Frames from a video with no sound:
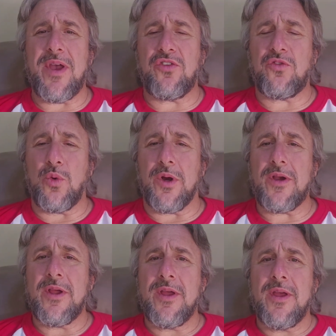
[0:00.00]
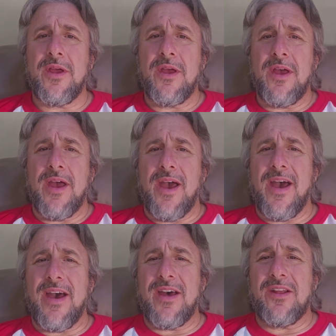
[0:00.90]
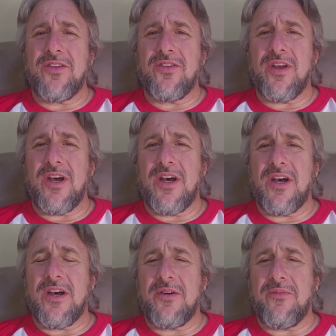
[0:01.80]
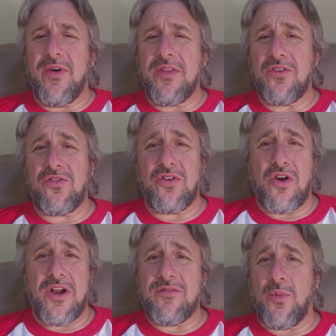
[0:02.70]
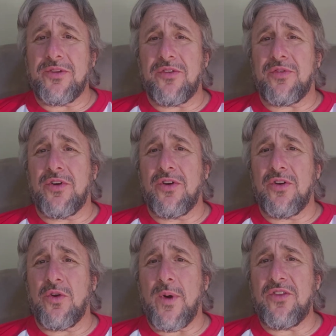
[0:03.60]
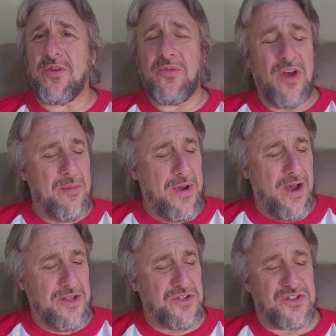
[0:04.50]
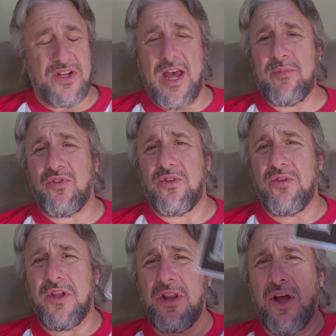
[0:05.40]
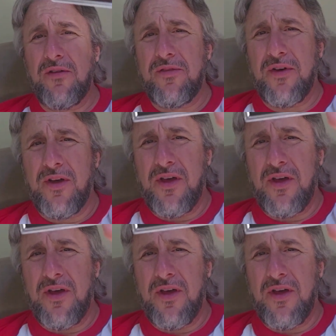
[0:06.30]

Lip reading: store. And this is a card I've wanted for quite some time. I just absolutely love